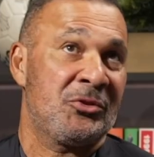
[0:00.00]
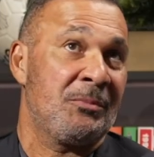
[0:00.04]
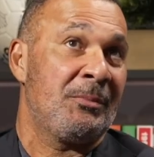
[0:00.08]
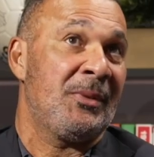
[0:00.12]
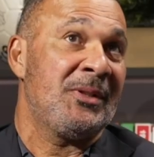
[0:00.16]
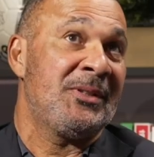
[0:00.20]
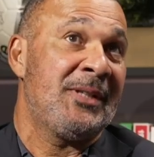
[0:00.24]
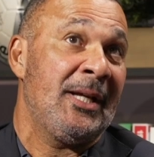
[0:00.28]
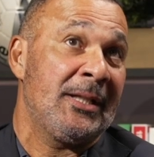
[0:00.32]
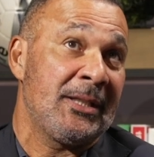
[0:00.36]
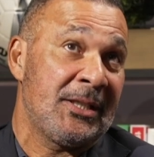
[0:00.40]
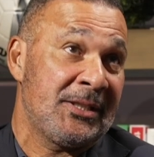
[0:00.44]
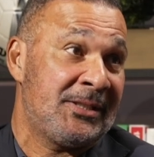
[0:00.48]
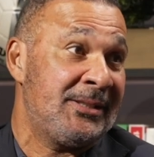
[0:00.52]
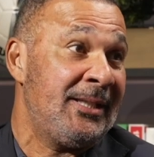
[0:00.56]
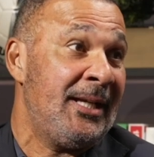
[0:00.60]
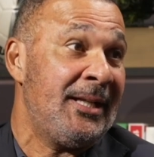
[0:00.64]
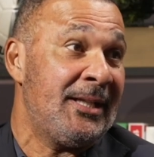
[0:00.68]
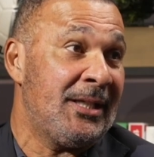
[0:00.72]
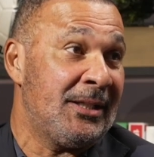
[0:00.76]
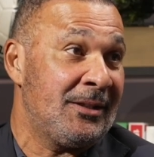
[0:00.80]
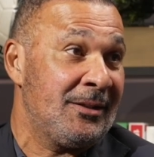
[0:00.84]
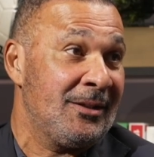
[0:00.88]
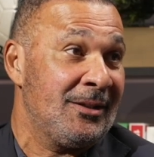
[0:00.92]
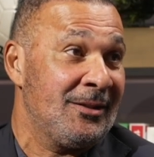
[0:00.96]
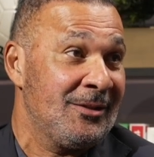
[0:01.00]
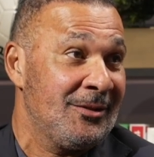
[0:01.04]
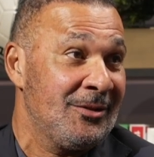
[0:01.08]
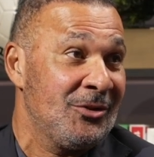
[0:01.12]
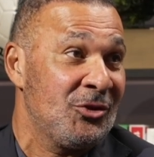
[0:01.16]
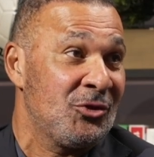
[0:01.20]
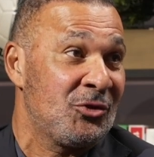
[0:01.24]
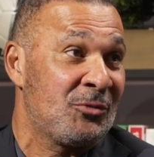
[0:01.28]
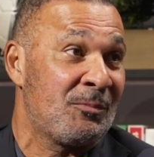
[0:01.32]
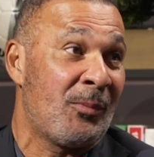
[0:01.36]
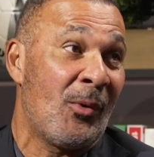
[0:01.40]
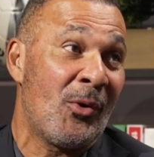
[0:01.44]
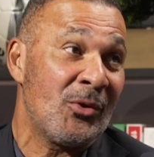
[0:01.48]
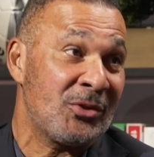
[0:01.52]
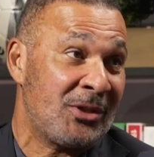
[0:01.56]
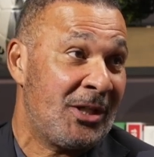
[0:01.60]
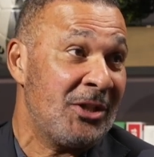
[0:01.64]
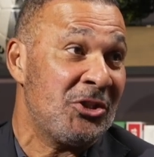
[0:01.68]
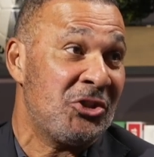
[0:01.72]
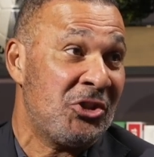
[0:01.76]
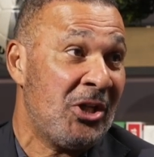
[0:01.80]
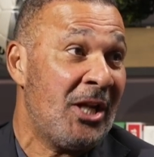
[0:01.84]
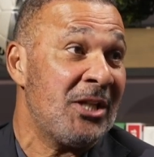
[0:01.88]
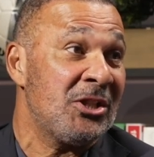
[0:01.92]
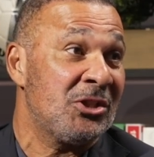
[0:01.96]
Mandela said it. Sport can
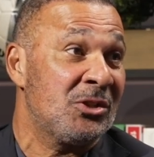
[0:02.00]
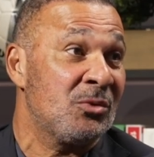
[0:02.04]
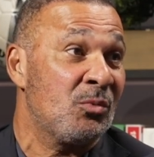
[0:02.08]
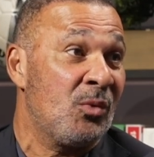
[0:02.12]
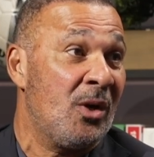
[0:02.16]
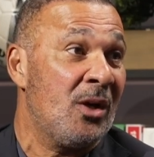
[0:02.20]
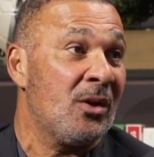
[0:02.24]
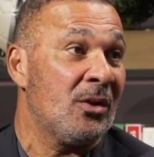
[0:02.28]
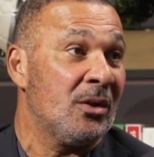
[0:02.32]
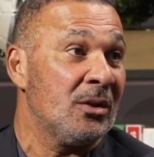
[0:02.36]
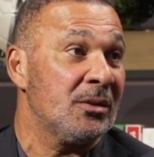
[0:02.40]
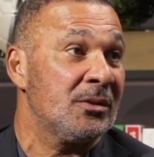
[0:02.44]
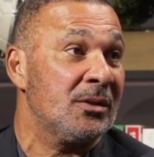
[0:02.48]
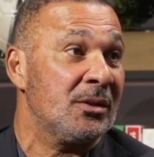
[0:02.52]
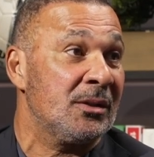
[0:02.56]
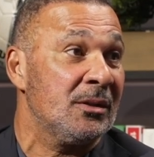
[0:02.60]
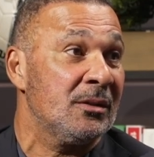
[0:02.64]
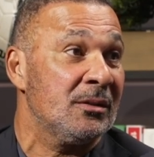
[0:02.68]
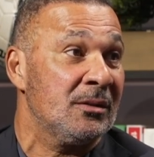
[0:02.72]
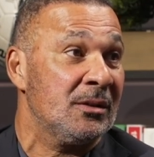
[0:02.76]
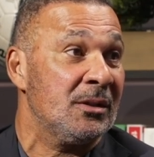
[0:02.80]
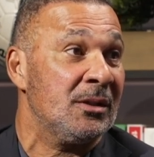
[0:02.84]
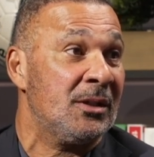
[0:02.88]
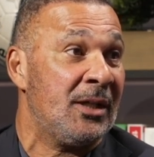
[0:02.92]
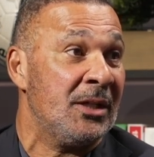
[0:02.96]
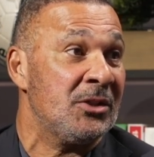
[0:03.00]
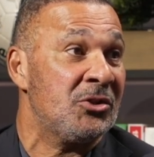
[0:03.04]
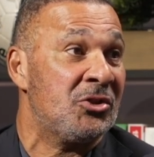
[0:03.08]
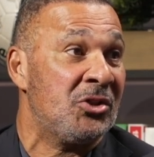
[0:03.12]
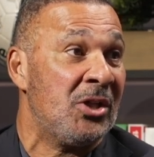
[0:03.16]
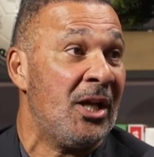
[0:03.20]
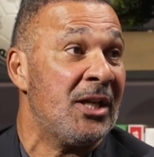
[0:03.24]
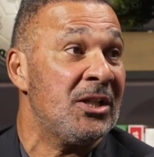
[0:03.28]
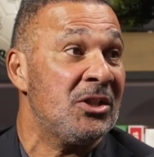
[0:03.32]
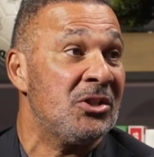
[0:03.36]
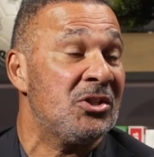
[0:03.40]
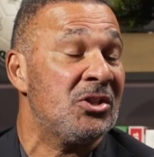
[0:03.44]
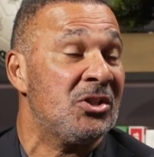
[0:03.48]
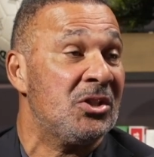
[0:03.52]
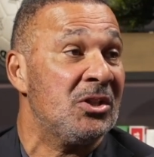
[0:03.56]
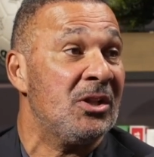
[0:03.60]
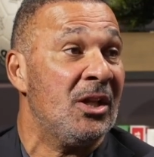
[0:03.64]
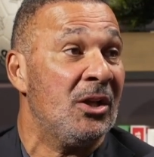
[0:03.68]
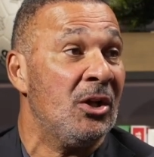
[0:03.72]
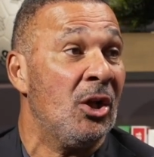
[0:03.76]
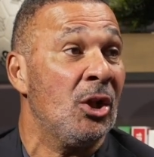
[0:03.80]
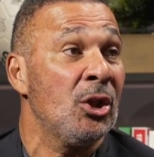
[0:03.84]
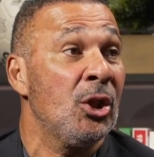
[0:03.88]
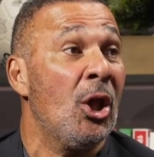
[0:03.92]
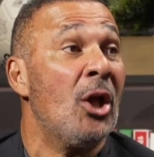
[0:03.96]
change the world, can change
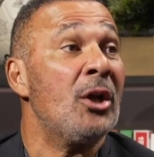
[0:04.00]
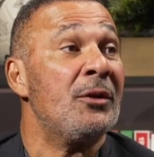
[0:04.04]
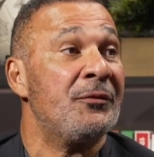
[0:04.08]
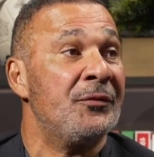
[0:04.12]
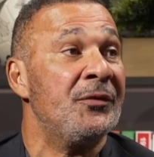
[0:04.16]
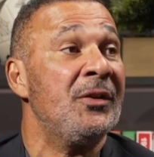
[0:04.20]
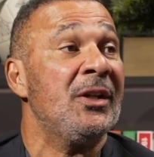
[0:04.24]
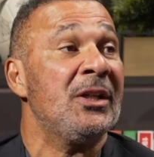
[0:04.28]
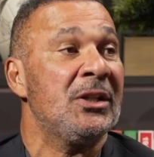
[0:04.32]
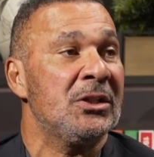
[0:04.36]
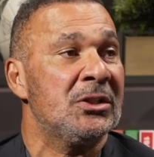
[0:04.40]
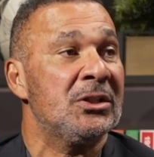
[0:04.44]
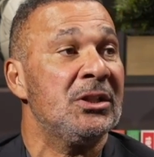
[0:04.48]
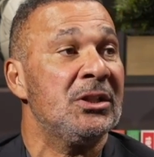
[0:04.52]
a lot of things.